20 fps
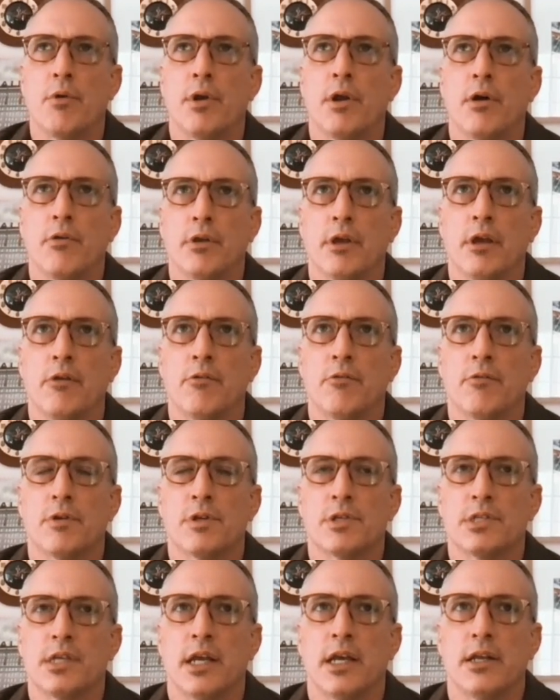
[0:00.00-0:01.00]
I would only ever
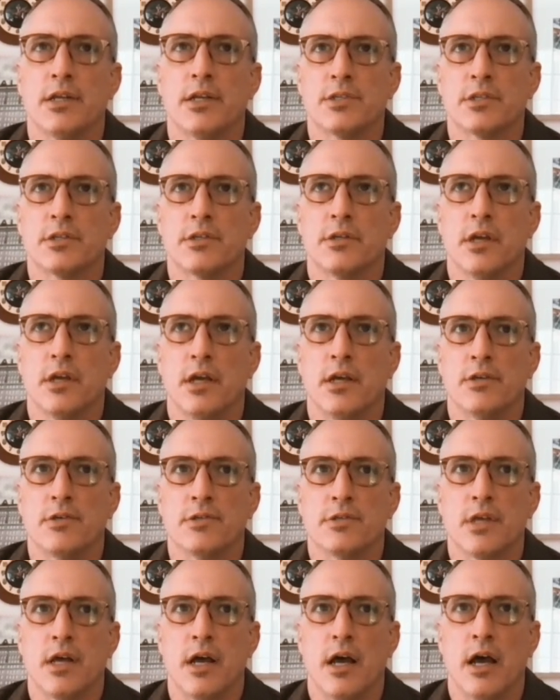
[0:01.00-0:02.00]
say it
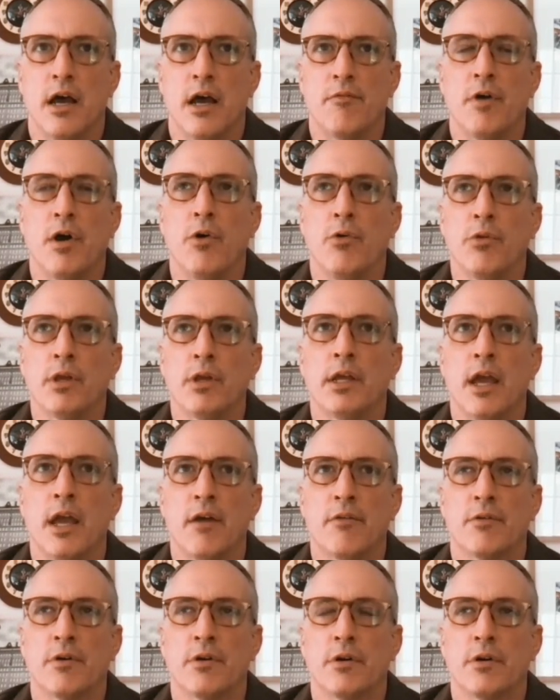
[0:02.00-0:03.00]
as I've only
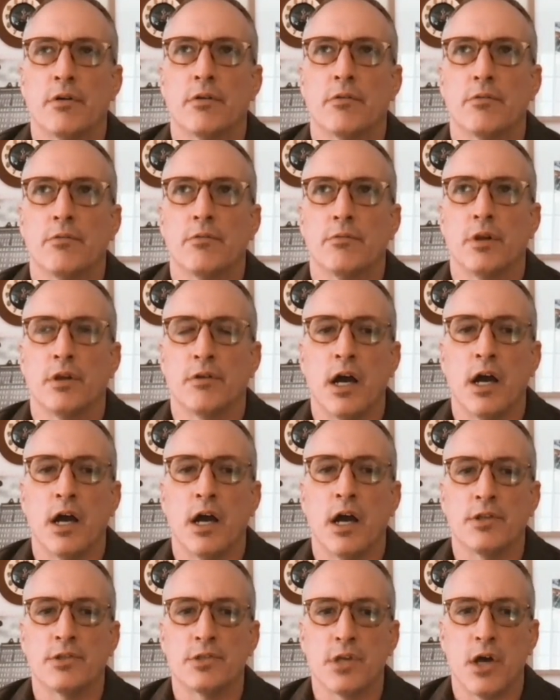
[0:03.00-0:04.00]
ever really felt
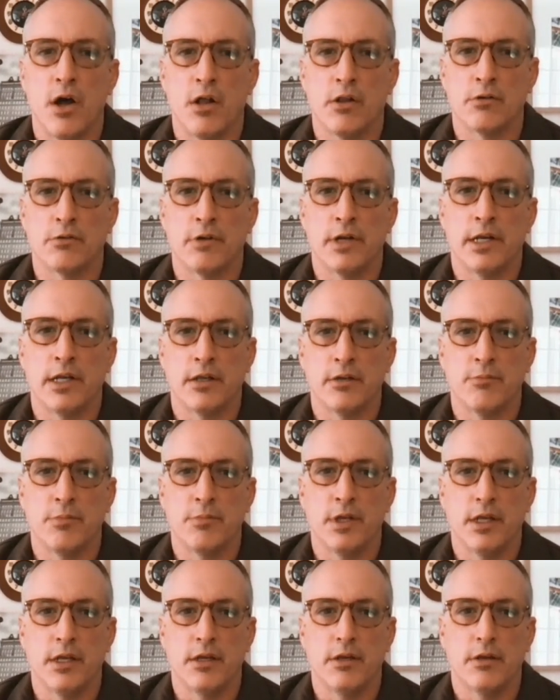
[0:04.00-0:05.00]
like God tolerated
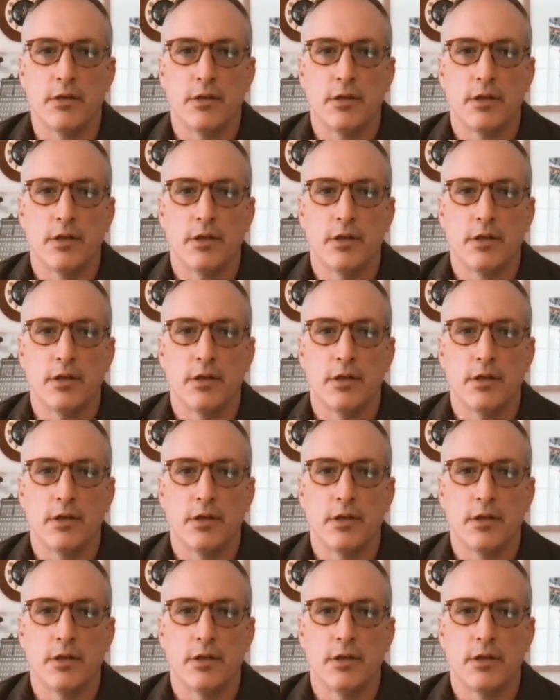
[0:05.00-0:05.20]
me,